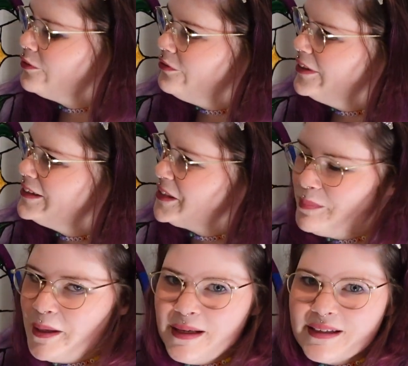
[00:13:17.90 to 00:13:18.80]
fit.
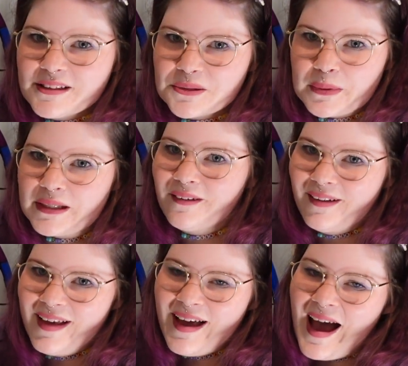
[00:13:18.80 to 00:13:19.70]
Maybe it will.
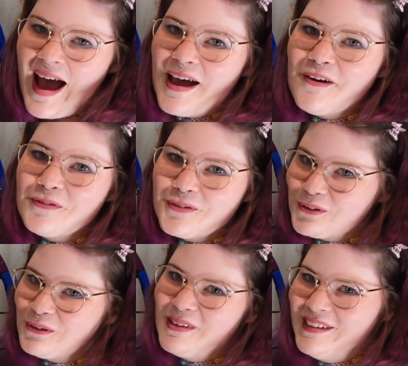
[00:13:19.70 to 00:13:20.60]
I have
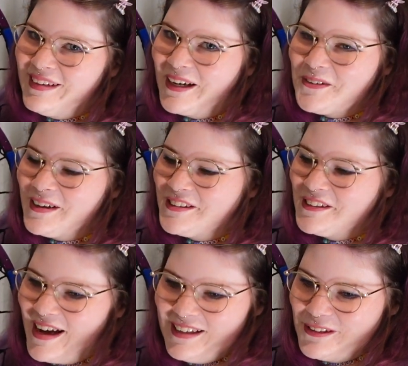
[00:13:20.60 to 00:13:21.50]
so many
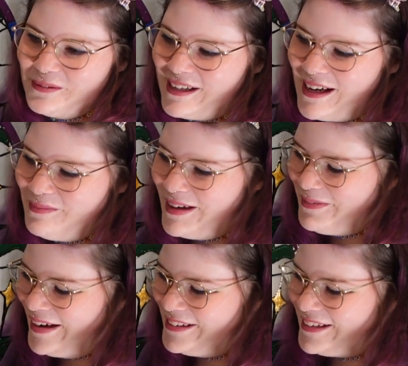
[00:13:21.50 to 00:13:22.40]
decoration items that I made
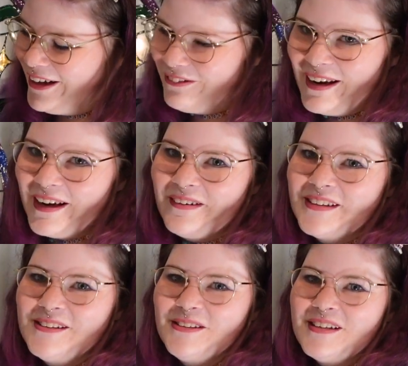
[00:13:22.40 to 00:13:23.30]
myself that I
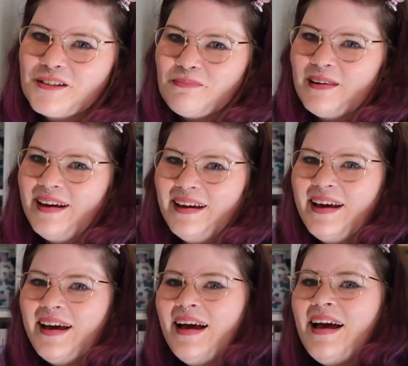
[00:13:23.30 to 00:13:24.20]
want to display
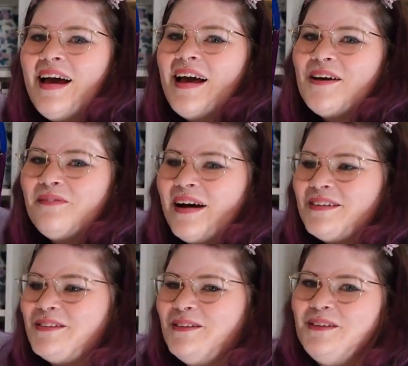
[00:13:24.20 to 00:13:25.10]
in my
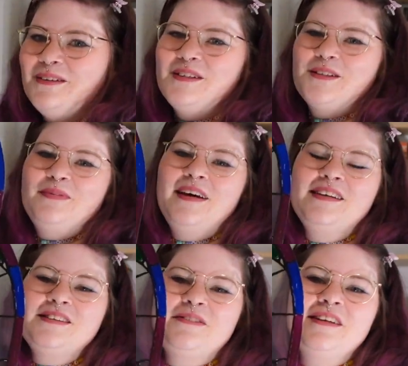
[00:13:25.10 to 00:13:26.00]
studio
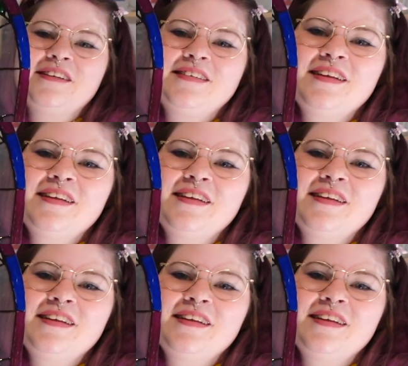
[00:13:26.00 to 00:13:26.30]
space, but